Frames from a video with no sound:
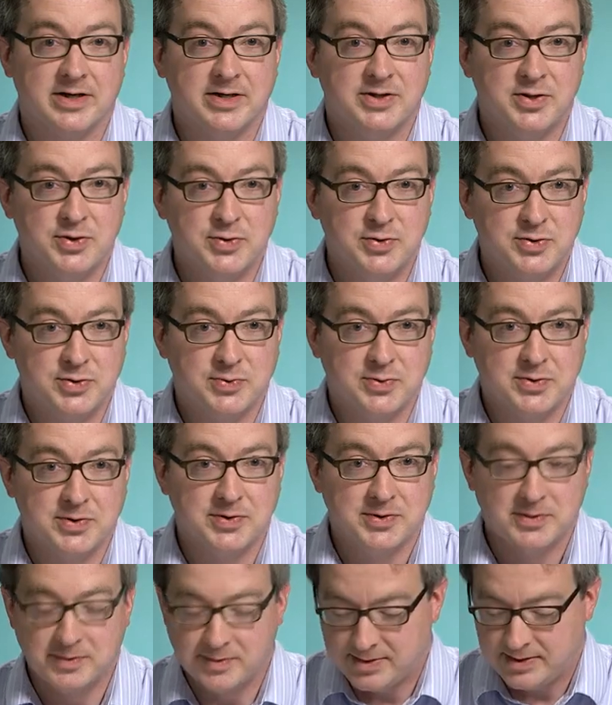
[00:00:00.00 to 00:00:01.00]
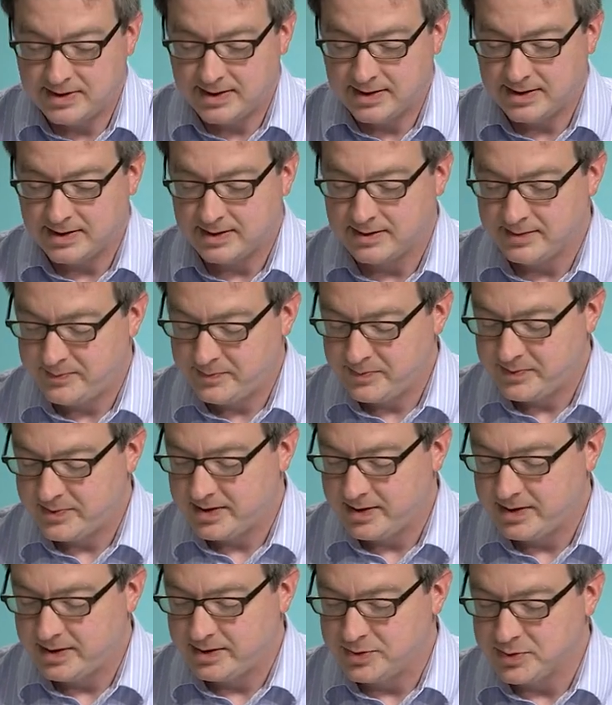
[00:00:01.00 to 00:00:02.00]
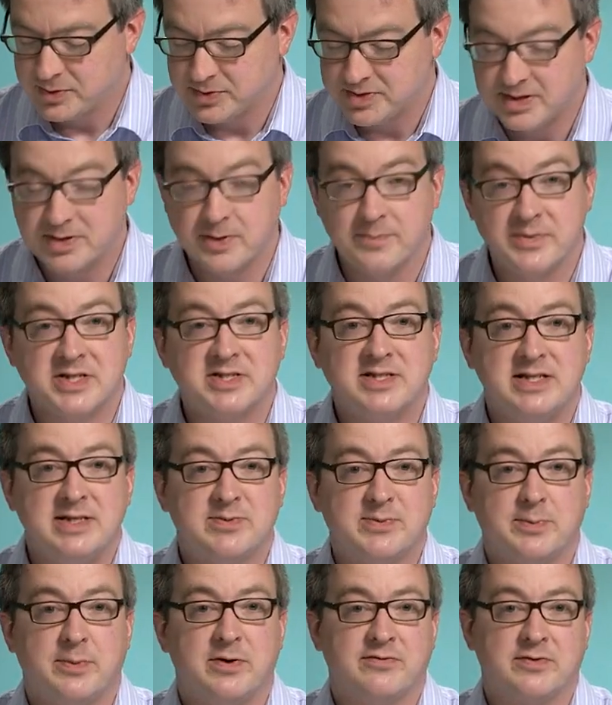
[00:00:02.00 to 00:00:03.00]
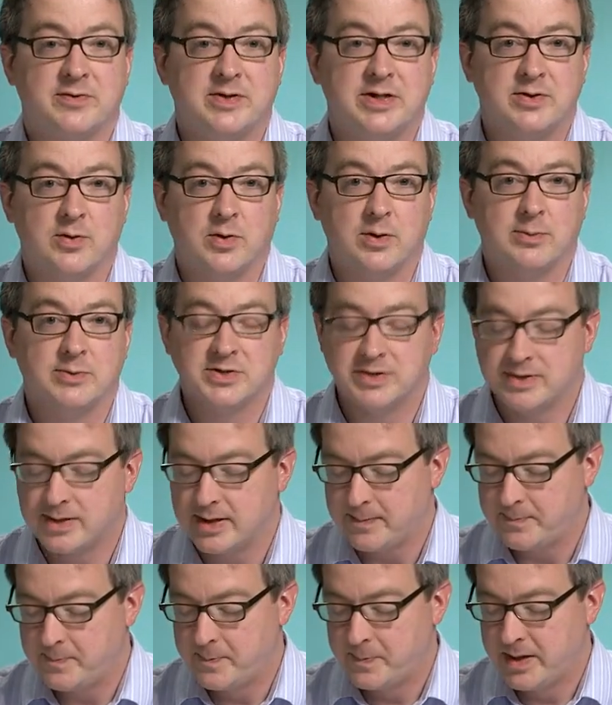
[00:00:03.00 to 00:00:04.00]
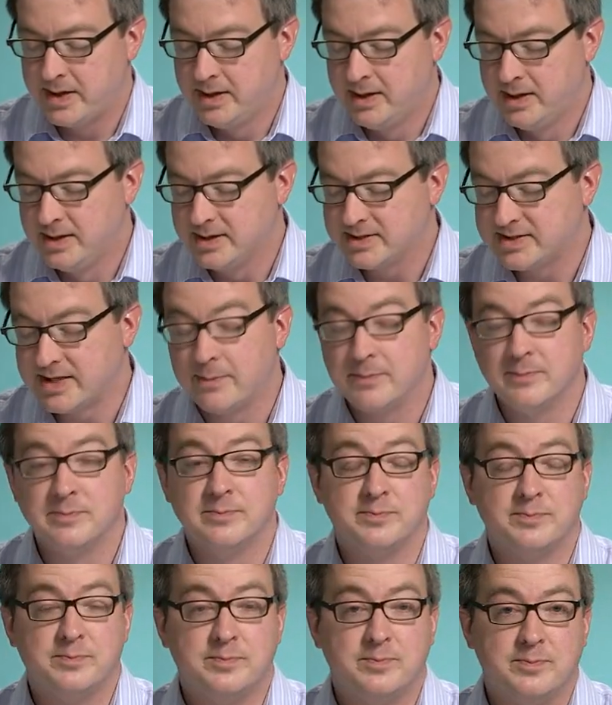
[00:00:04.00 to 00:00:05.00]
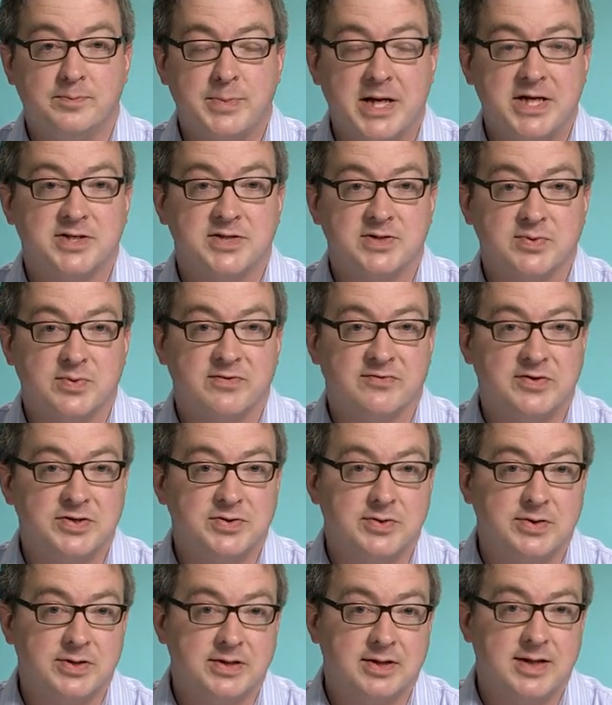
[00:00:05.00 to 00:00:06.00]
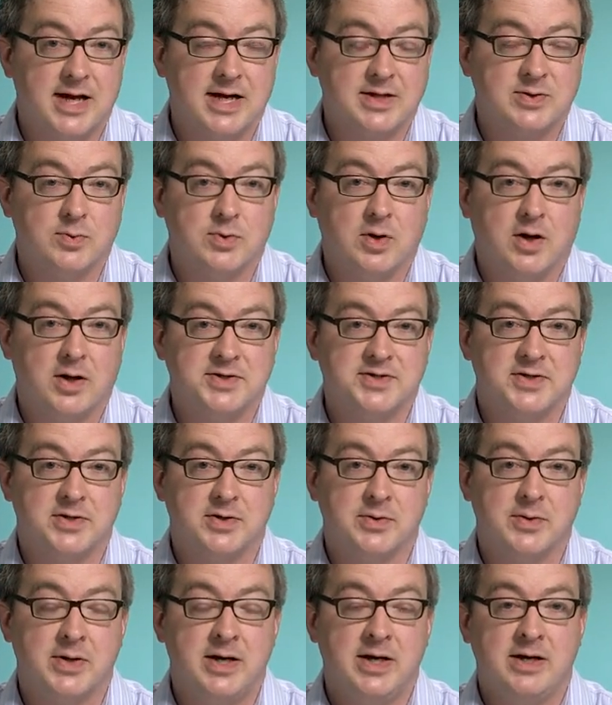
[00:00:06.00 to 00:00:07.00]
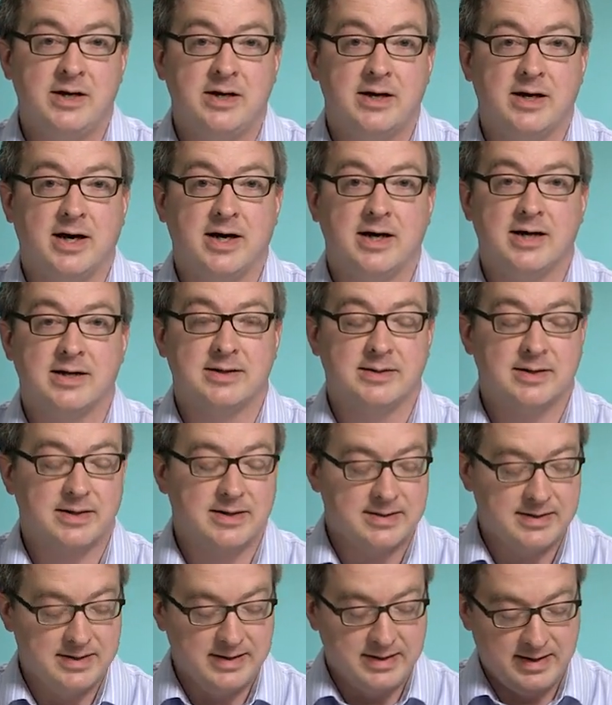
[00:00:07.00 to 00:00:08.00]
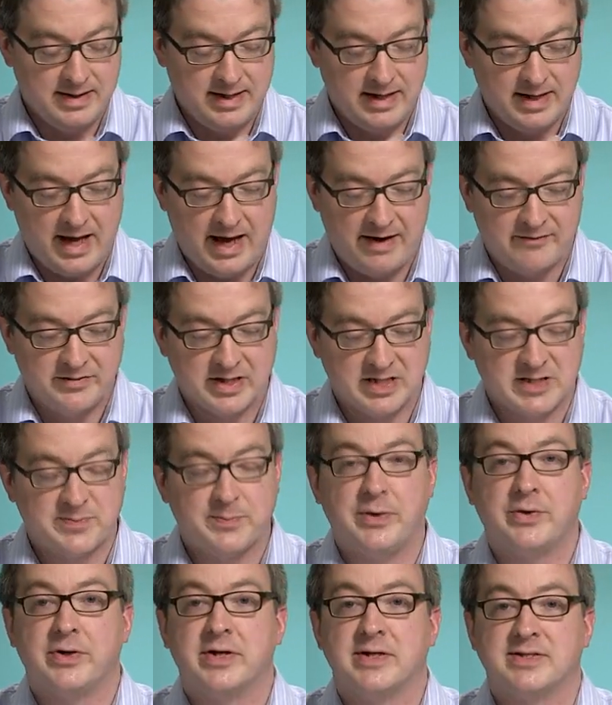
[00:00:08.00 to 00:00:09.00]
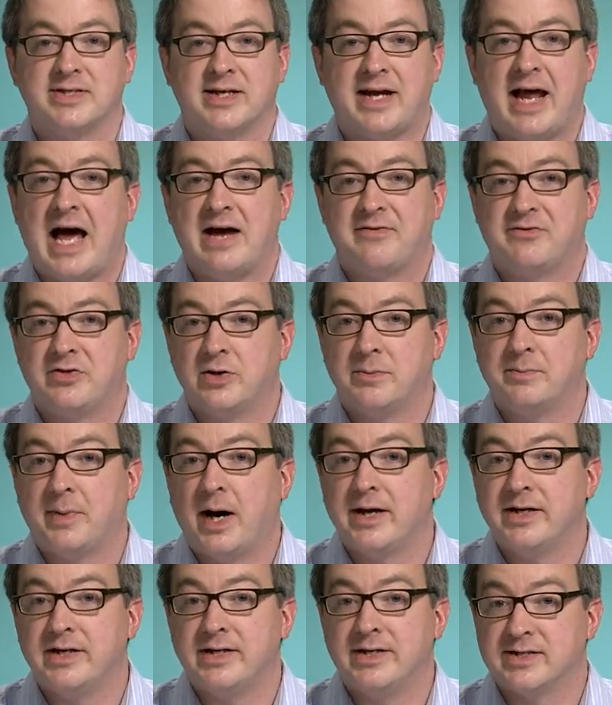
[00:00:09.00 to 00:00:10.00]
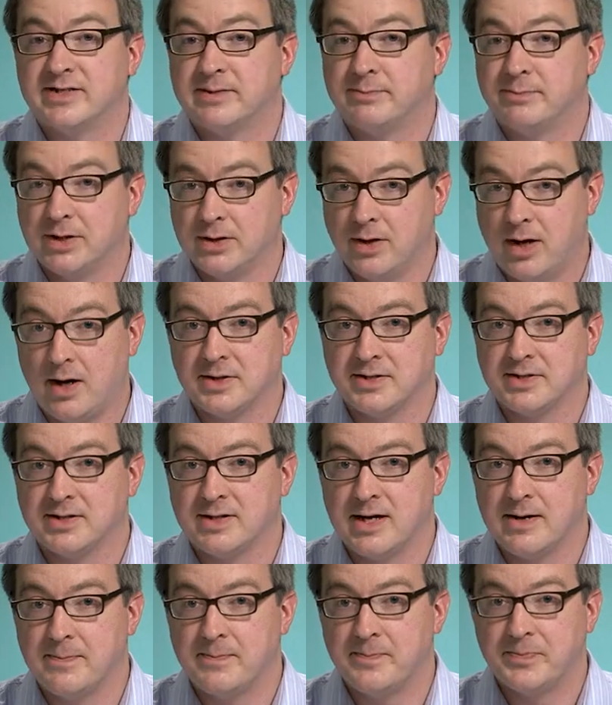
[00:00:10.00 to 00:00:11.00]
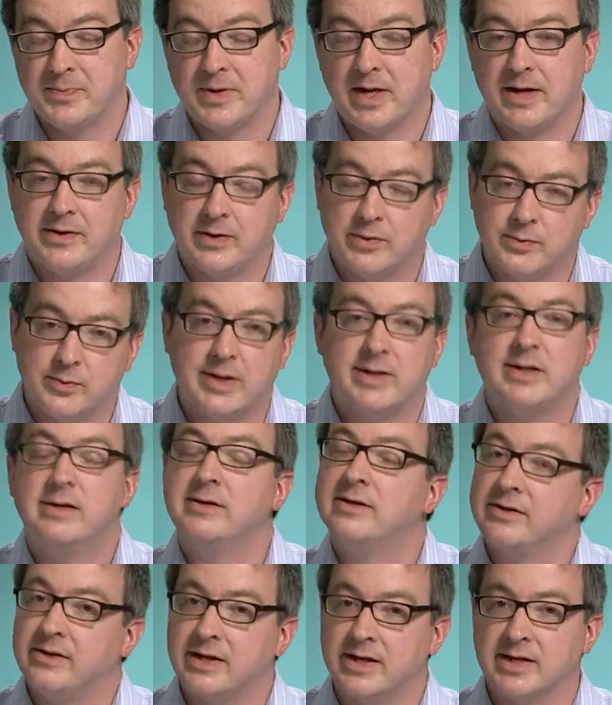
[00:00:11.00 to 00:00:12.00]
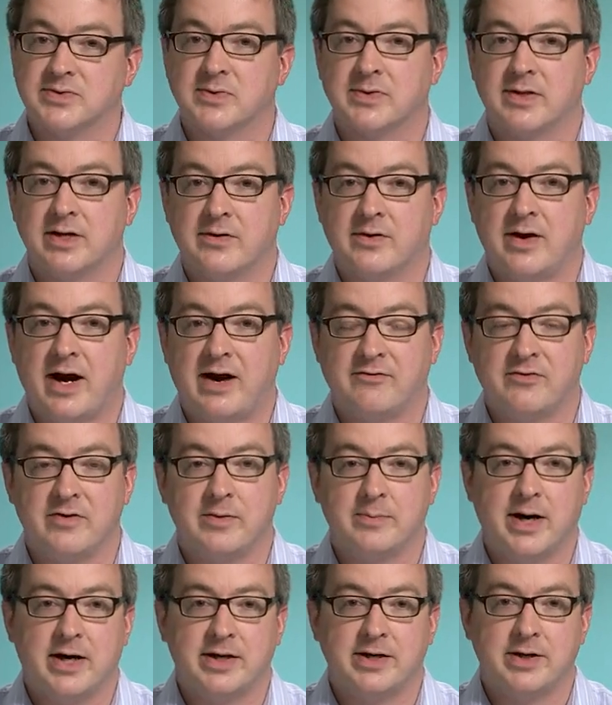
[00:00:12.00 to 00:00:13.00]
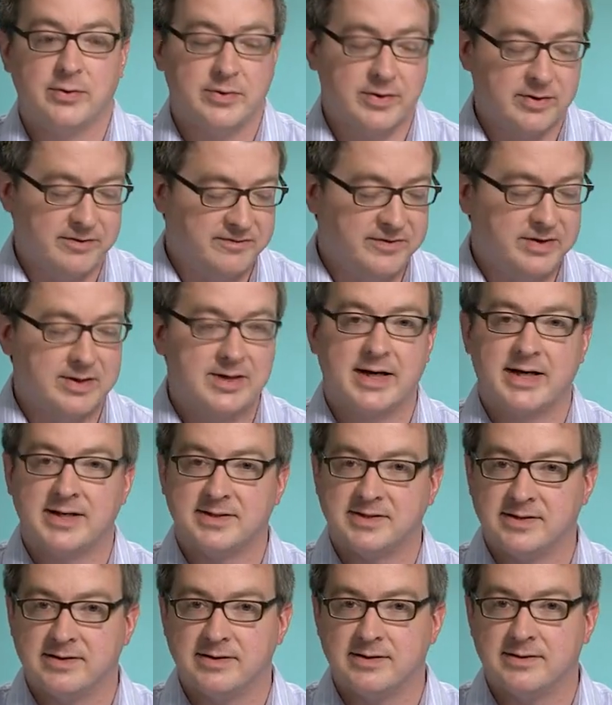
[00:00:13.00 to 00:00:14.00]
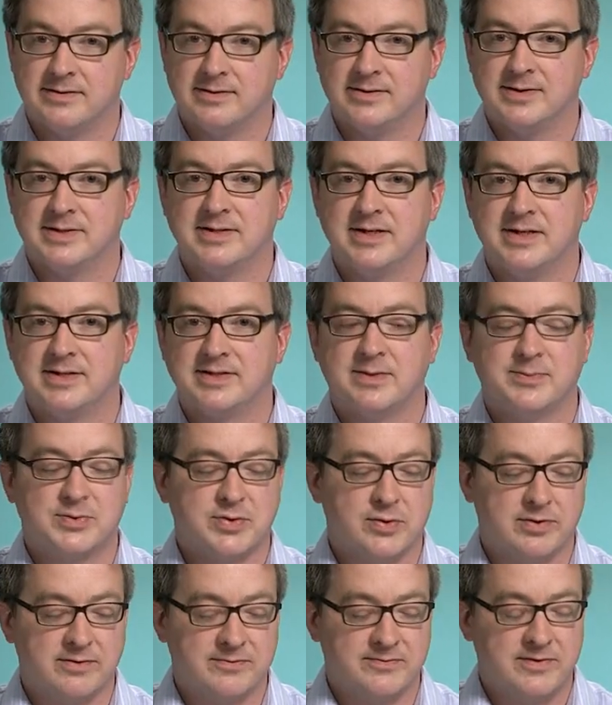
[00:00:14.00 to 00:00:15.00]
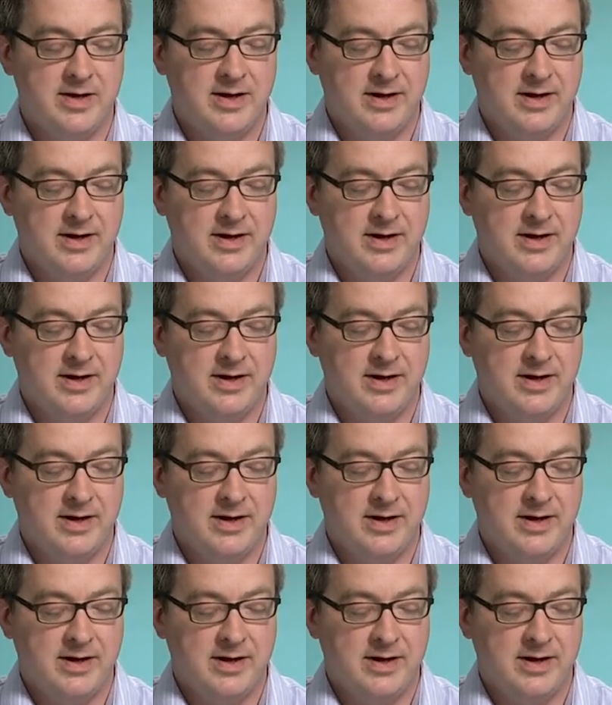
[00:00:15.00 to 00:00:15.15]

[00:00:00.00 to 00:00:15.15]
unusual syndrome, this seems perfectly normal to them. Some patients with visual neglect will also have an experience that half their body doesn't belong to them, and they'll run into things with the other half of their body, or they'll feel like it's some sort of